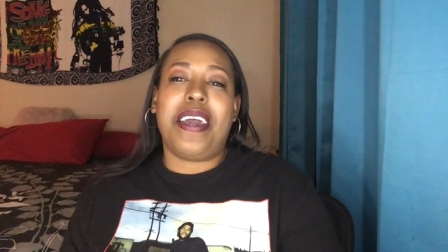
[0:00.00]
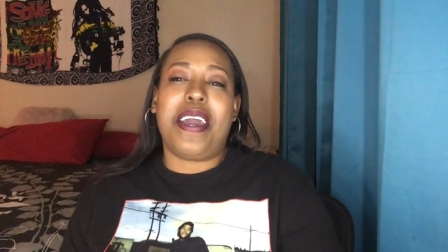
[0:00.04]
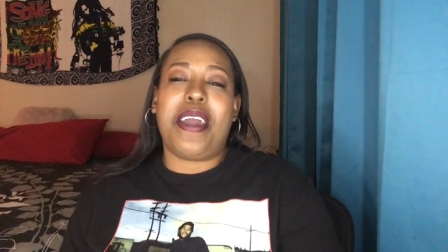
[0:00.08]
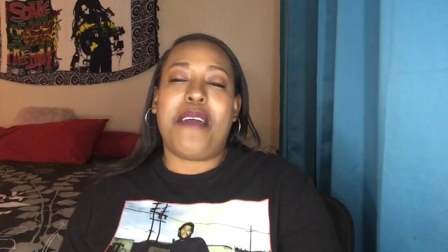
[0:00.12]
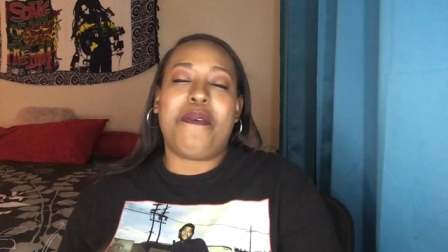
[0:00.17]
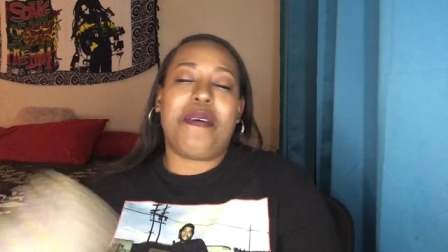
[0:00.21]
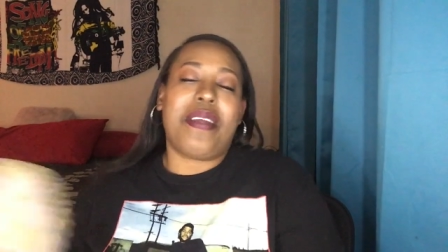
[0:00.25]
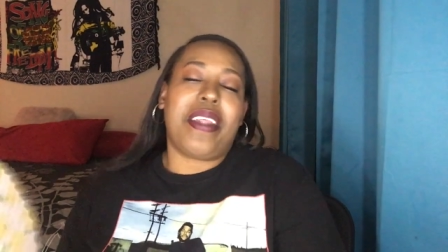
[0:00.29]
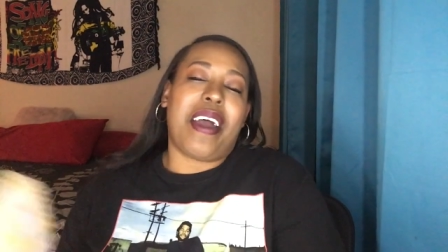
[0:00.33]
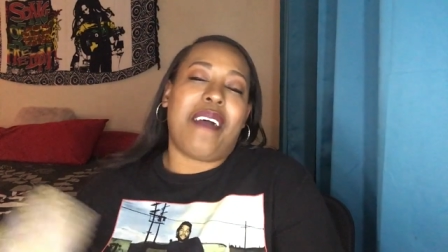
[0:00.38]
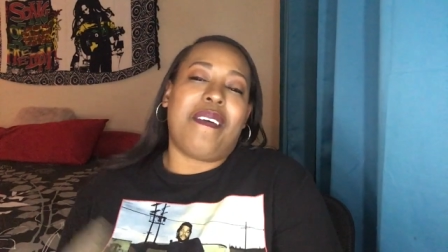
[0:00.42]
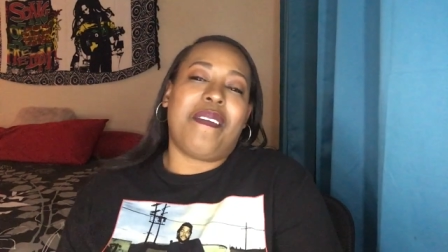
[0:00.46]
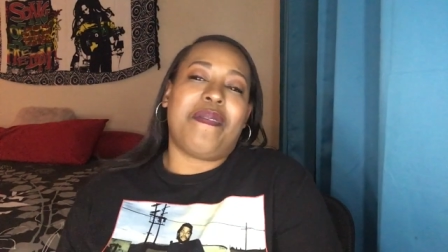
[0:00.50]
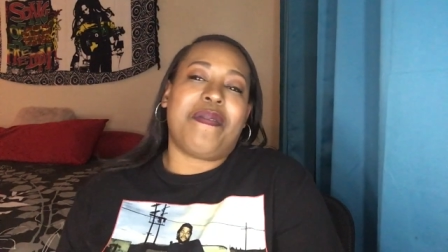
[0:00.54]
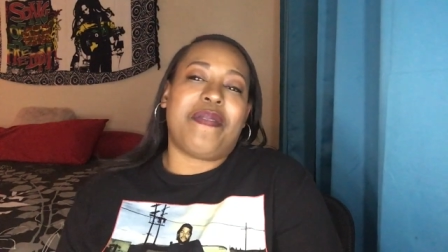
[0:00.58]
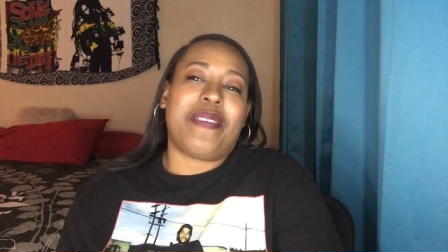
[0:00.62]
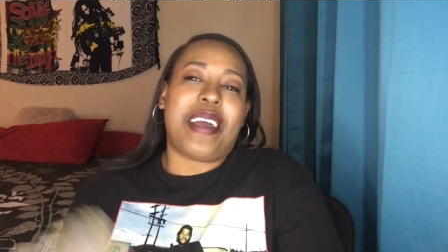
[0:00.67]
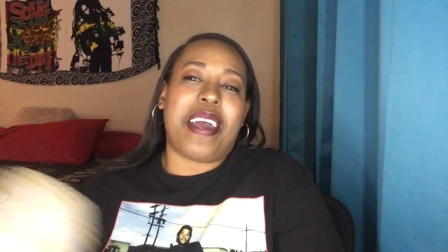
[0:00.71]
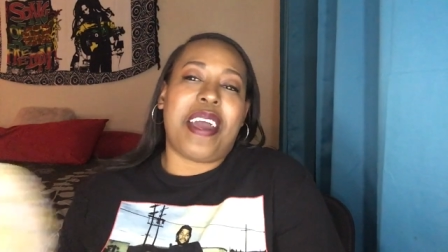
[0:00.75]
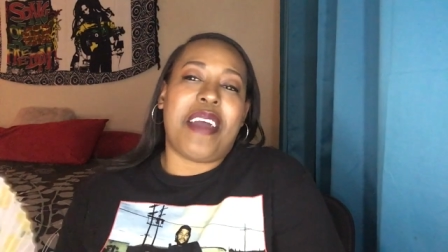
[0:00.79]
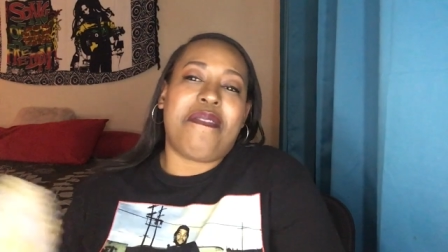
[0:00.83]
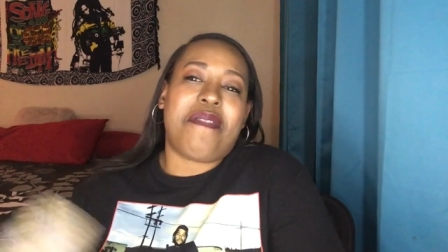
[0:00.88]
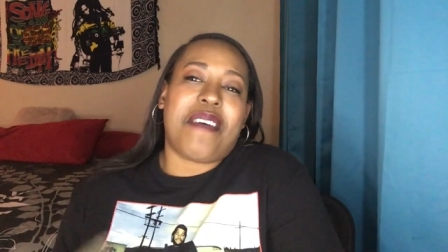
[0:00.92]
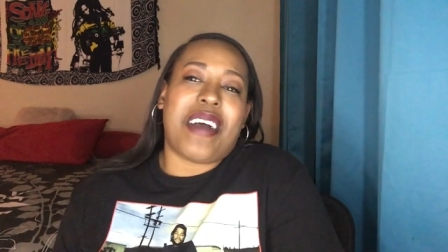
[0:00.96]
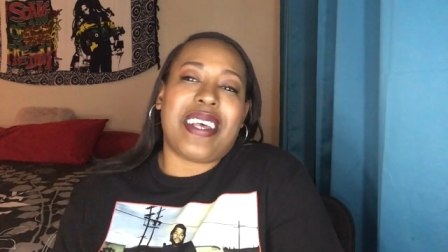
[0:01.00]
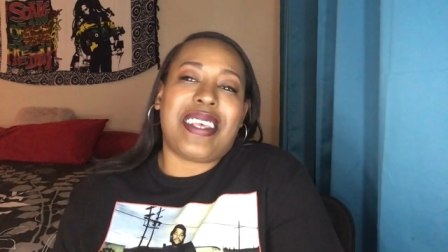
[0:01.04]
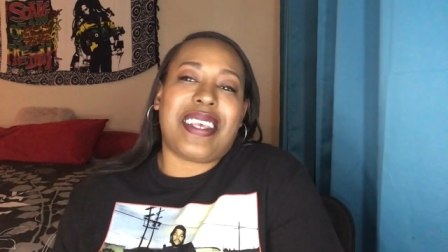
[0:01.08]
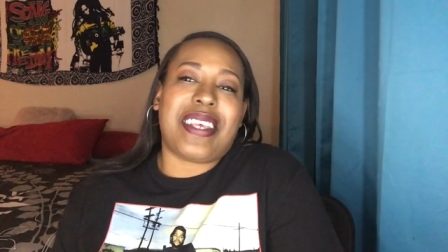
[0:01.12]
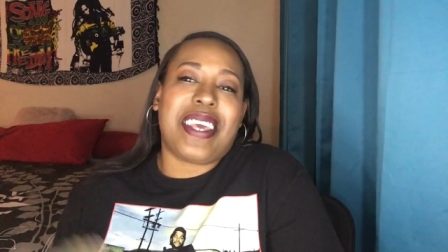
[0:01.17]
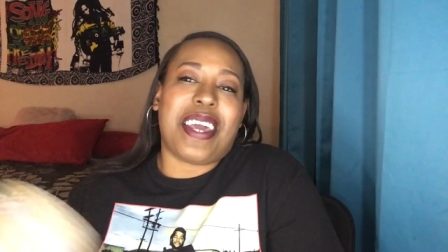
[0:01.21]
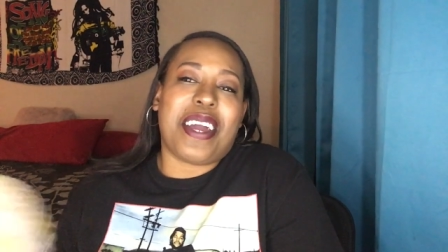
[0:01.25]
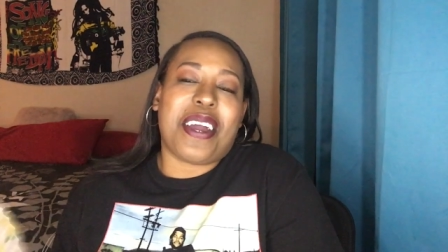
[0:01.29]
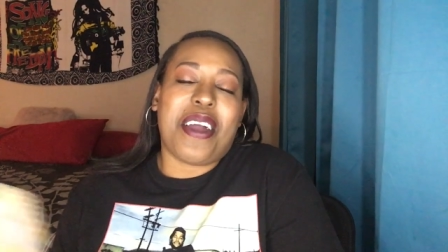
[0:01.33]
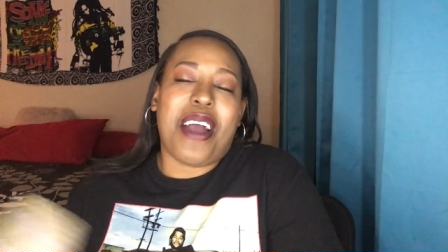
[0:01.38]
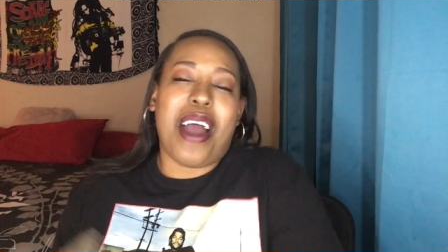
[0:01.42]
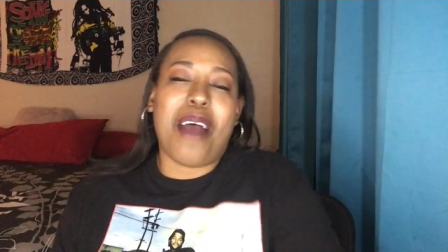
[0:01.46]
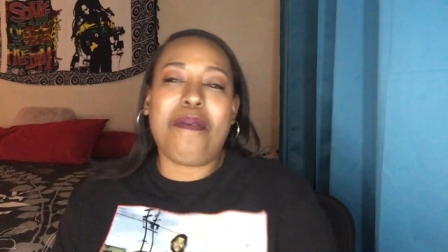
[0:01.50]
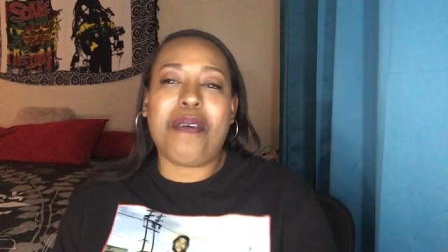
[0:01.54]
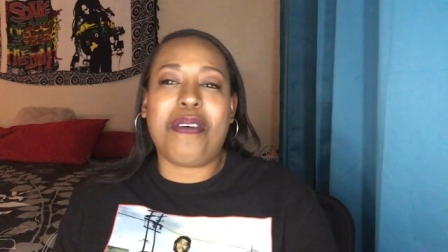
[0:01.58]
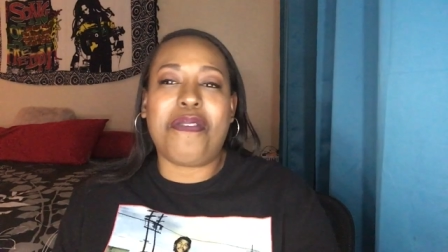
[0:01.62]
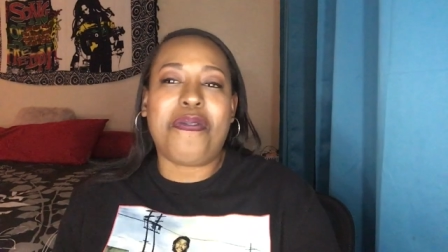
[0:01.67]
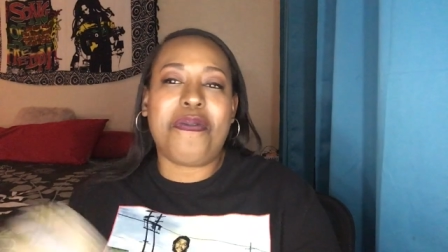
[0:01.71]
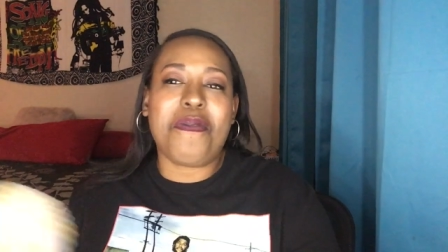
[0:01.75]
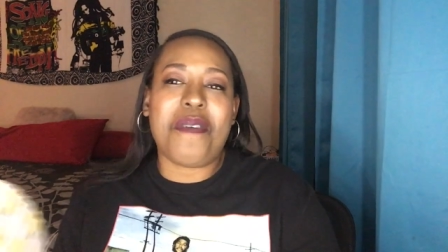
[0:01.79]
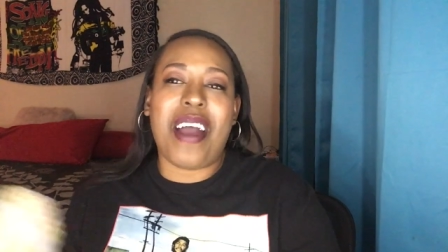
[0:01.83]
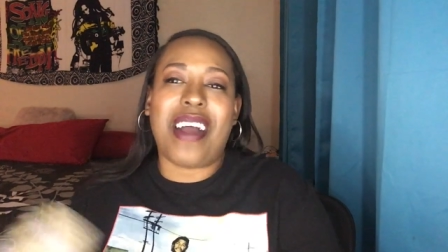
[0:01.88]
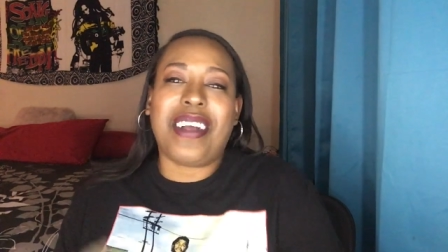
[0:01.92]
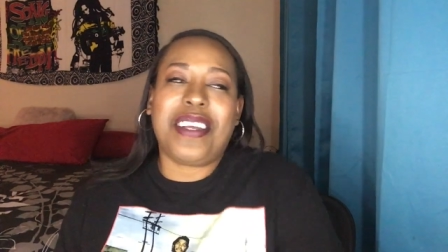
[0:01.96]
And when I, if I see a comment
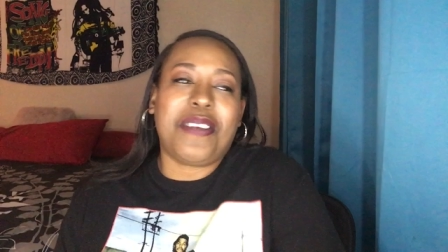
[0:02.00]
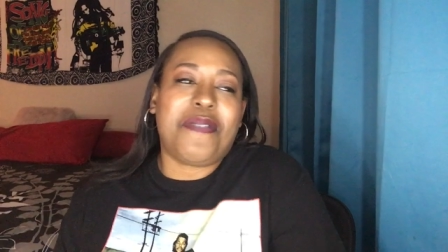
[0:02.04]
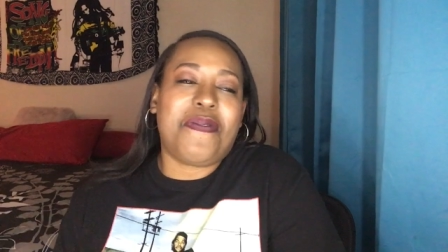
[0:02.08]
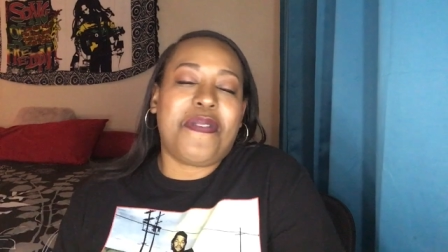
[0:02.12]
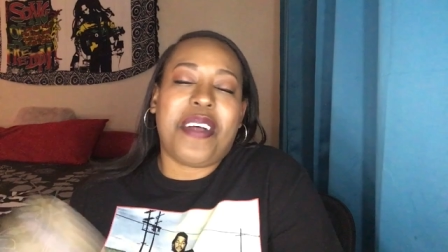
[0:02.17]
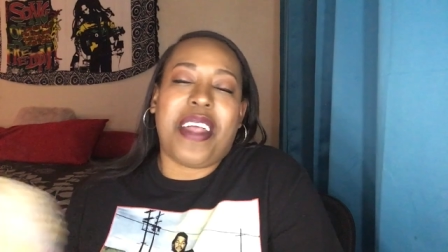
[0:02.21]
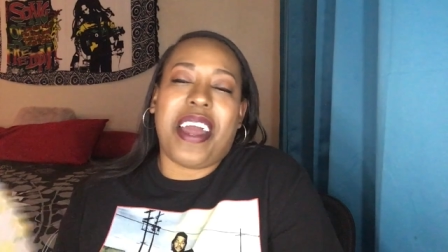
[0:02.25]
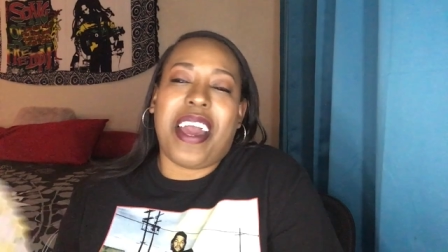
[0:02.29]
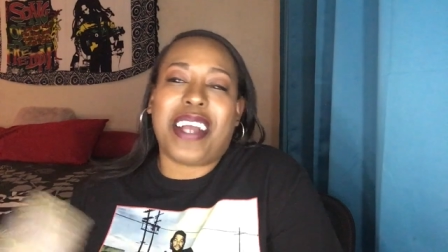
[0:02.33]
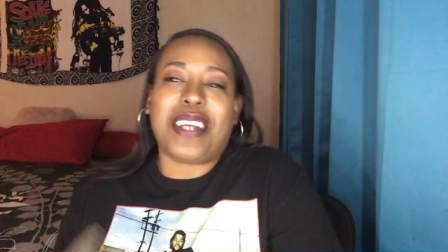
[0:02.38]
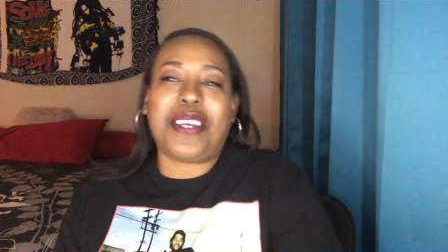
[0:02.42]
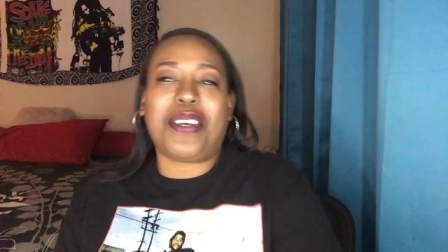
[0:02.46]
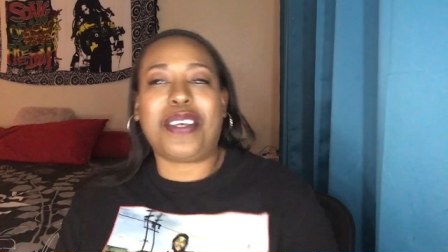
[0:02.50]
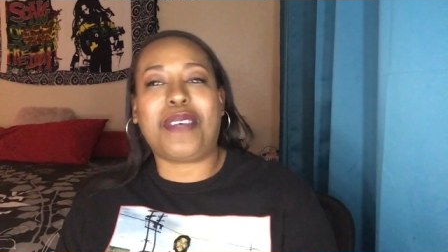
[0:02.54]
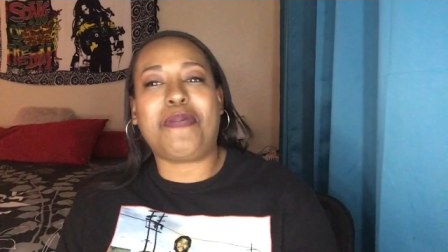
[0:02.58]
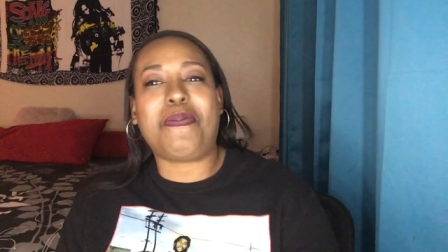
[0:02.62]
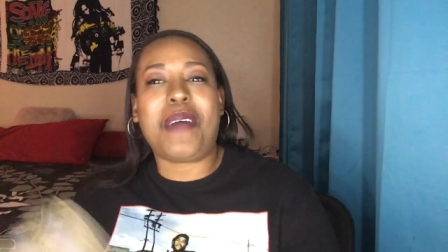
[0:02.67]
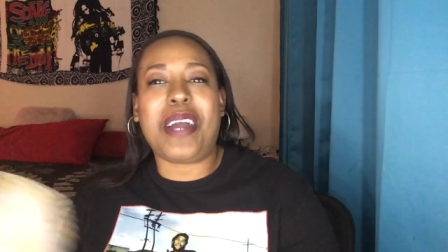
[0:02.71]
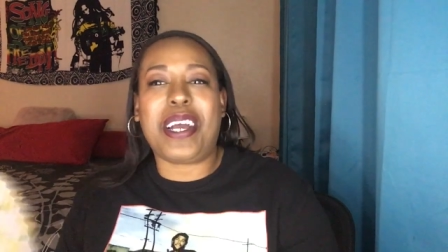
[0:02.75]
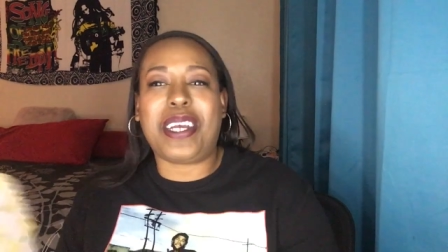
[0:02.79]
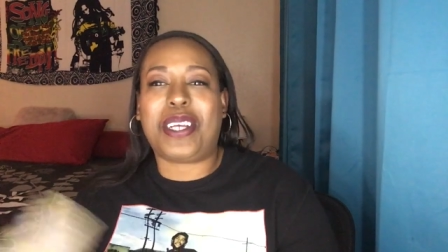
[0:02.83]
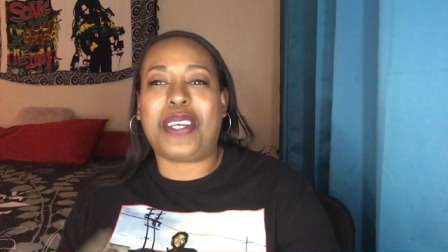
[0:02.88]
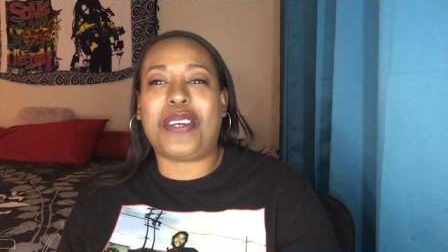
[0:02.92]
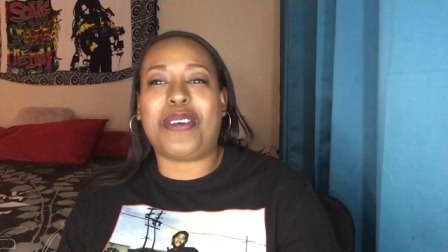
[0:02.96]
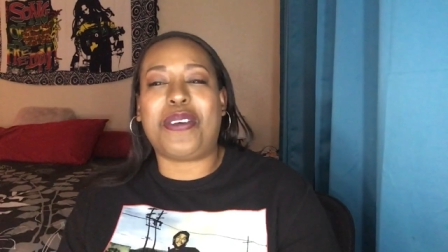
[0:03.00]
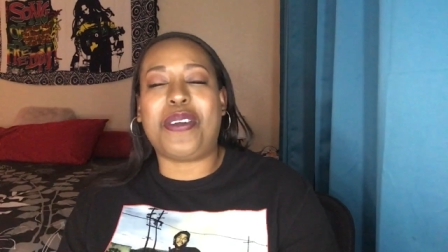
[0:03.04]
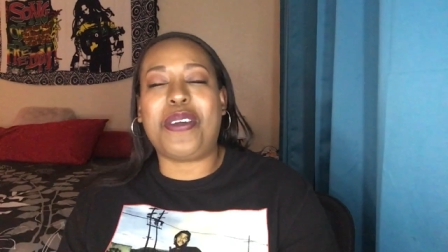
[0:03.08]
from y'all, I just feel extra special.